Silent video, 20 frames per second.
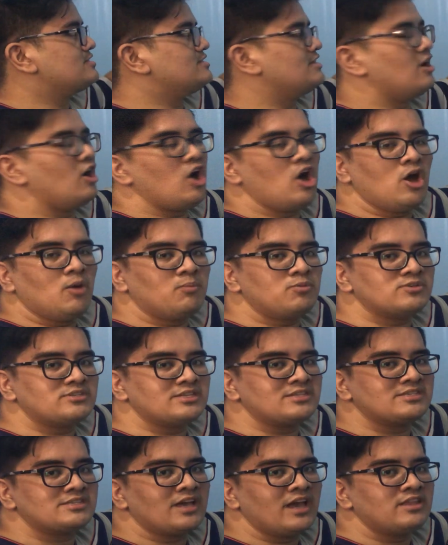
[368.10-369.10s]
is the
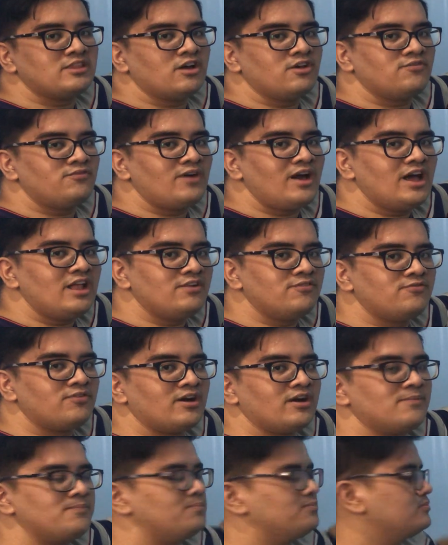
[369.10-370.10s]
opposite side of
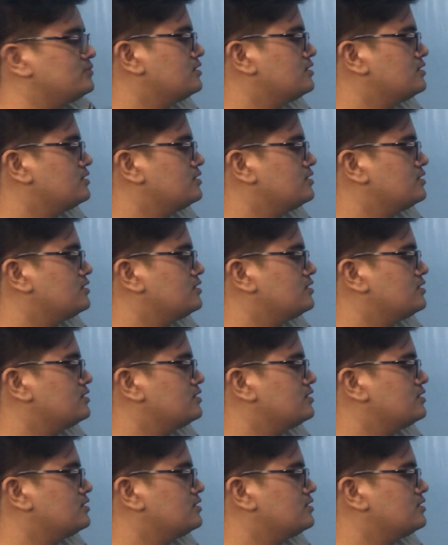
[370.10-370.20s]
alpha.